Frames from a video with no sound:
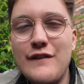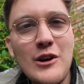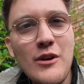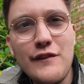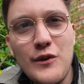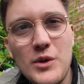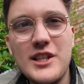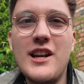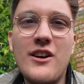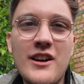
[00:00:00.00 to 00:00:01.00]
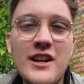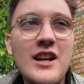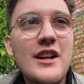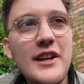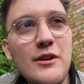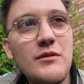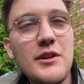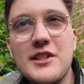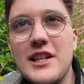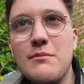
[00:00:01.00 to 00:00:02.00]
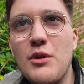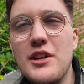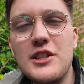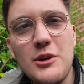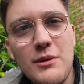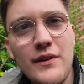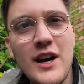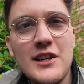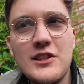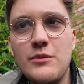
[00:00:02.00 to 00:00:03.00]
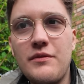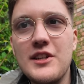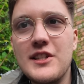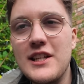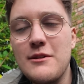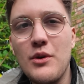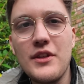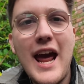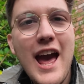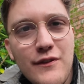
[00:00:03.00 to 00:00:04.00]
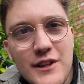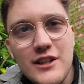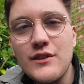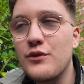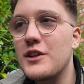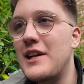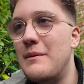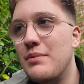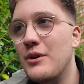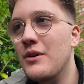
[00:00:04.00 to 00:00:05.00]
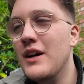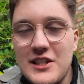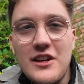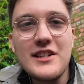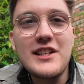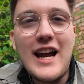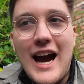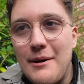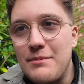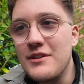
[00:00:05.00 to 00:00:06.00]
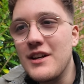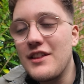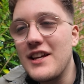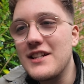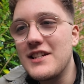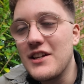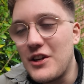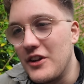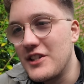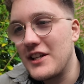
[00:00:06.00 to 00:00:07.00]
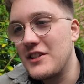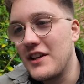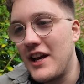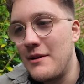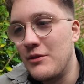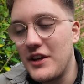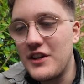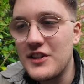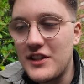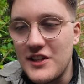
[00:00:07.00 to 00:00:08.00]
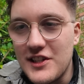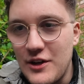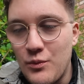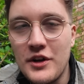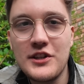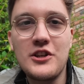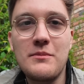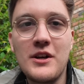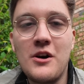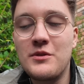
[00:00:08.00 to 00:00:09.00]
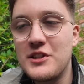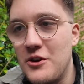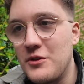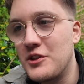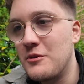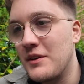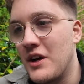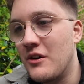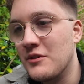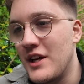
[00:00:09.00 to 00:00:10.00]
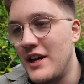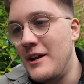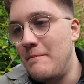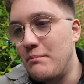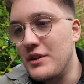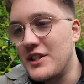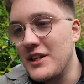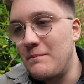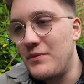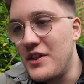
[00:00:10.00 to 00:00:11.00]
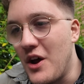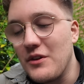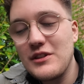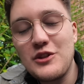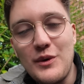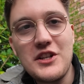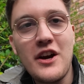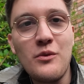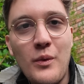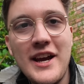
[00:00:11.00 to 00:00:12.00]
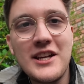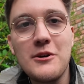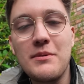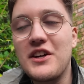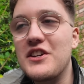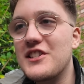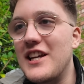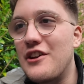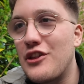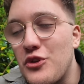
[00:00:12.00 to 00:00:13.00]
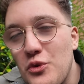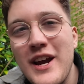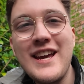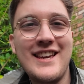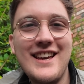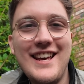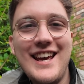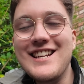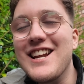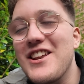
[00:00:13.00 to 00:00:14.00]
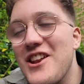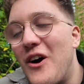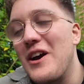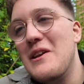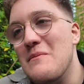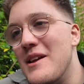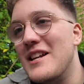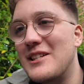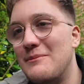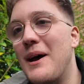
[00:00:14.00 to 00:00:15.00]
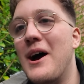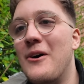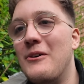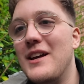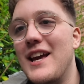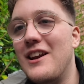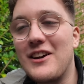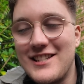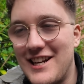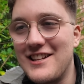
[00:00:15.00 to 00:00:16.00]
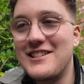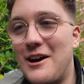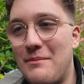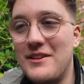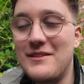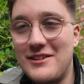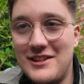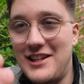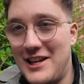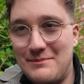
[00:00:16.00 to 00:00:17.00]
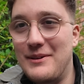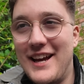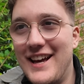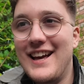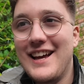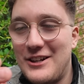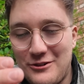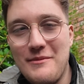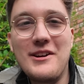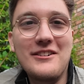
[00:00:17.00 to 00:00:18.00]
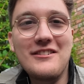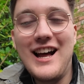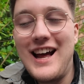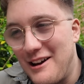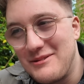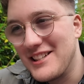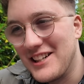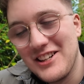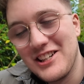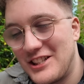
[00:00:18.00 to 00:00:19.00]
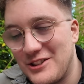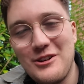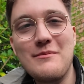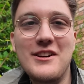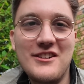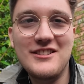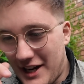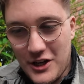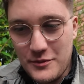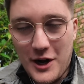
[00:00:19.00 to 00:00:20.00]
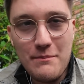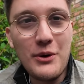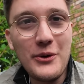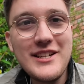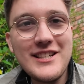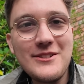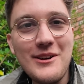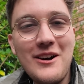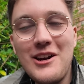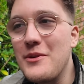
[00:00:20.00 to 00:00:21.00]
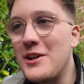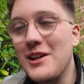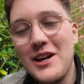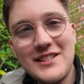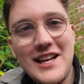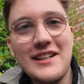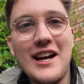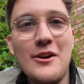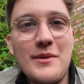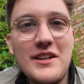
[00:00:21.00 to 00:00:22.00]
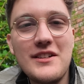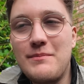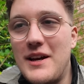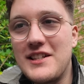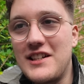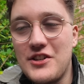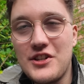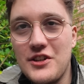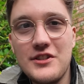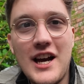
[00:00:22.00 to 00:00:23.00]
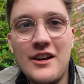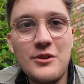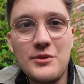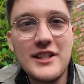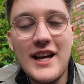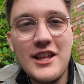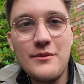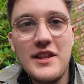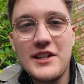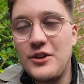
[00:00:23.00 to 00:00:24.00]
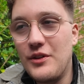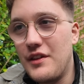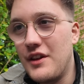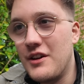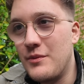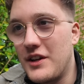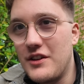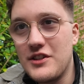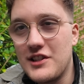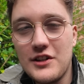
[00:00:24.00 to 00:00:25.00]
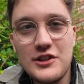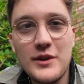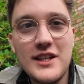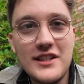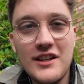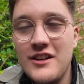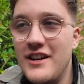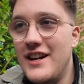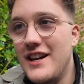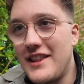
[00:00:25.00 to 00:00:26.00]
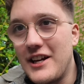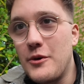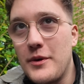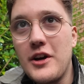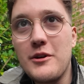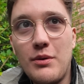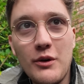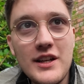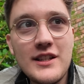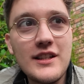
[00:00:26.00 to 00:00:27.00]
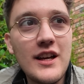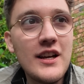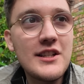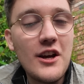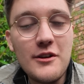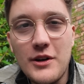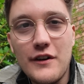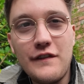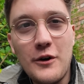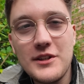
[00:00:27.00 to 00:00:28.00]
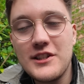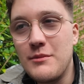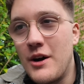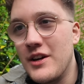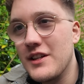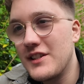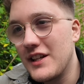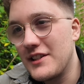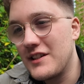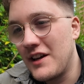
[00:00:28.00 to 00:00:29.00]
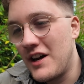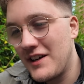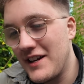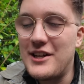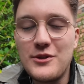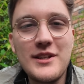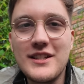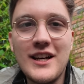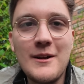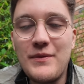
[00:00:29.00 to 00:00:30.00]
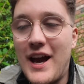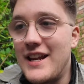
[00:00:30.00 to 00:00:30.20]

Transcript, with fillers: Villa on 49. I think we've conceded more than double of Arsenal. We've conceded more than Everton, for example. Things like this can happen. I think it's in the context of the game. Look, you can concede one stupid goal, two stupid goals, but to not switch on and wake up and concede three in a nine-minute spell like I said top of the list beer, criminal, absolutely criminal. Thank God we got a point as well. Like we could have lost that game. We could have basically just shut down altogether when they scored the third and we could have just lost 3-2. Thank God we got a point. Uh, Tottenham have got Forest tomorrow at six o'clock. We had to win today.